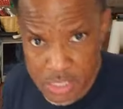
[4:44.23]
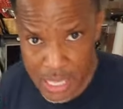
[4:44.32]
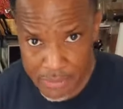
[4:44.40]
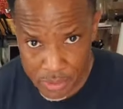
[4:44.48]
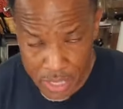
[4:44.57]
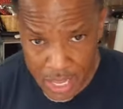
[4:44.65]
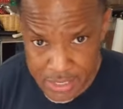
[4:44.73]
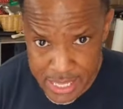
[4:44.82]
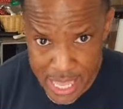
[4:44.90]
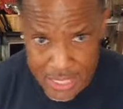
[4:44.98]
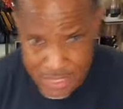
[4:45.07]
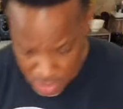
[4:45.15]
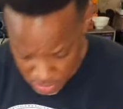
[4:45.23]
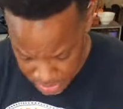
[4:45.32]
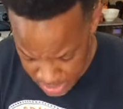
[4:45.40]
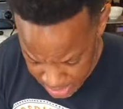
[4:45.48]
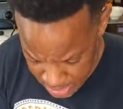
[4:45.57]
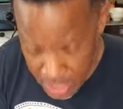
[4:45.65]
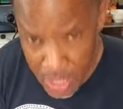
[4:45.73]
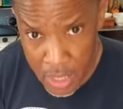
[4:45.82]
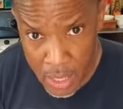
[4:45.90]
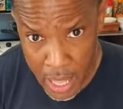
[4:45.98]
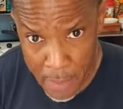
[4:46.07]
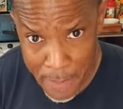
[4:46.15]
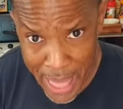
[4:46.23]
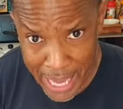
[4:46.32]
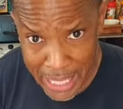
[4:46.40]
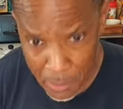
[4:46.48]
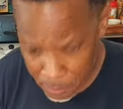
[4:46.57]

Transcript: level. How's that? Is that okay? I back it up